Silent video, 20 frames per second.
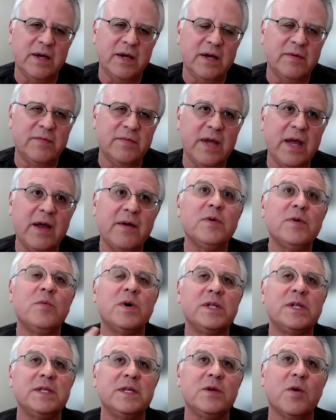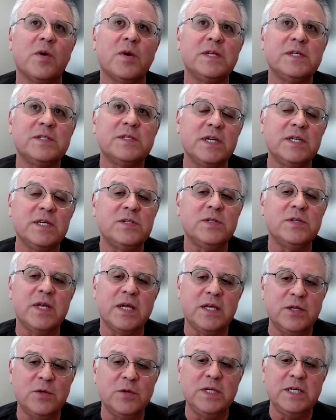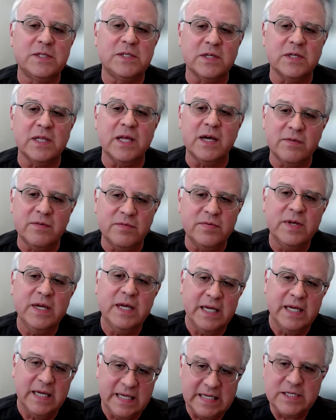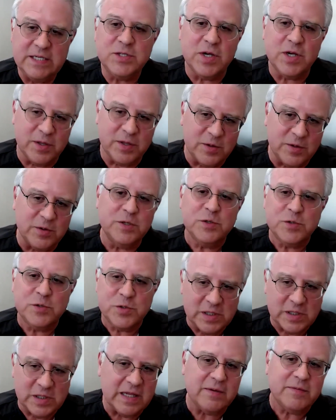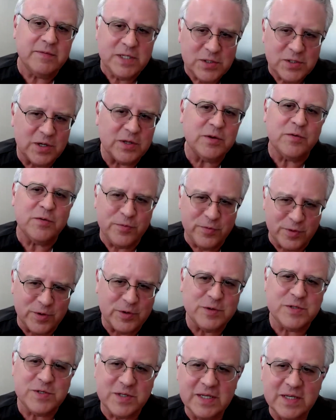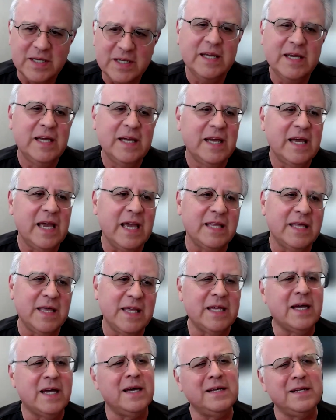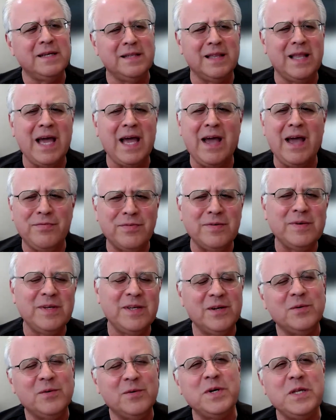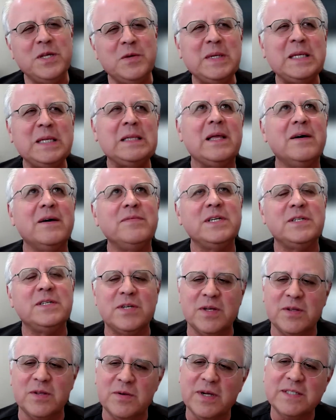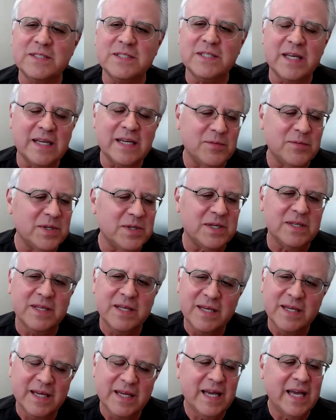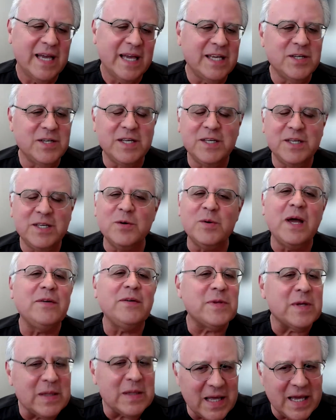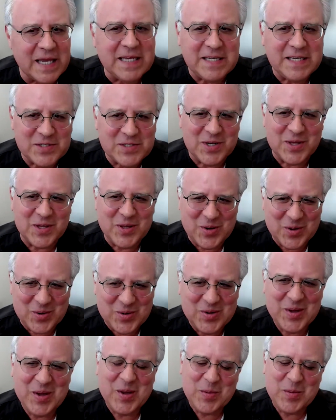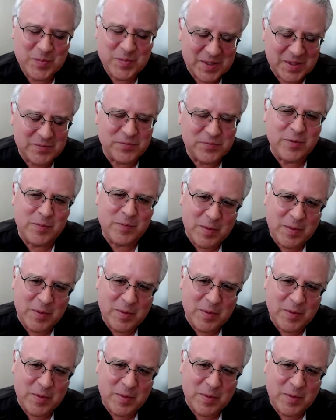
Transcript: of everyone in the organization that you need to love each other, you should love each other first. And they kind of laugh at, what do you mean love each other? I was like, well, you don't have to like each other, but from